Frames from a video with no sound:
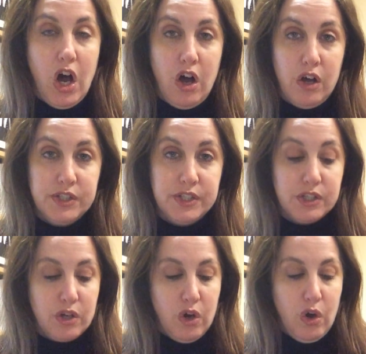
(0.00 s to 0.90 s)

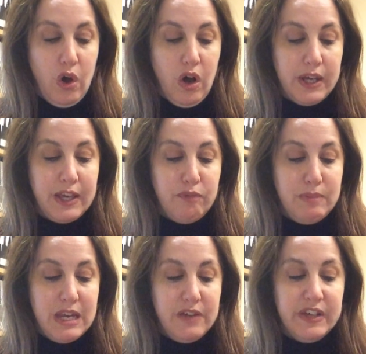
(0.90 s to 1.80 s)
ask, give
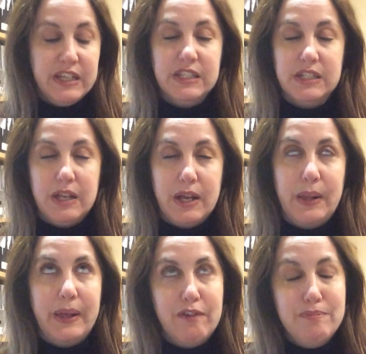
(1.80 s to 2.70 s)
me
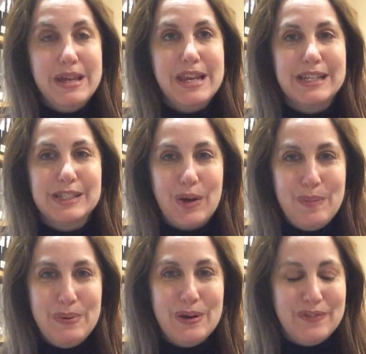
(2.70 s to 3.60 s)
an
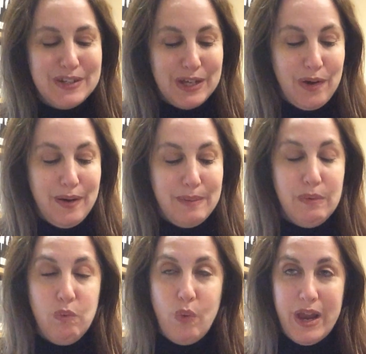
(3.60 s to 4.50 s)
example of a
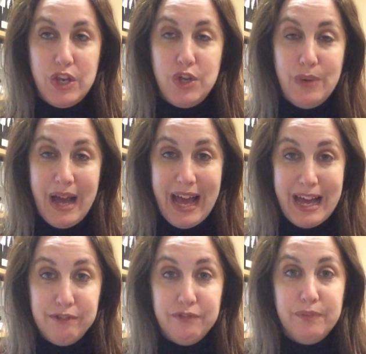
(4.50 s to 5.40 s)
time when you
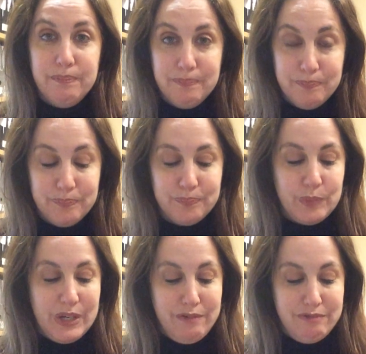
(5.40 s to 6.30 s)
have
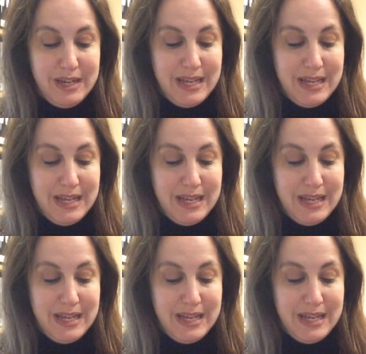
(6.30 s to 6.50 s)
whatever it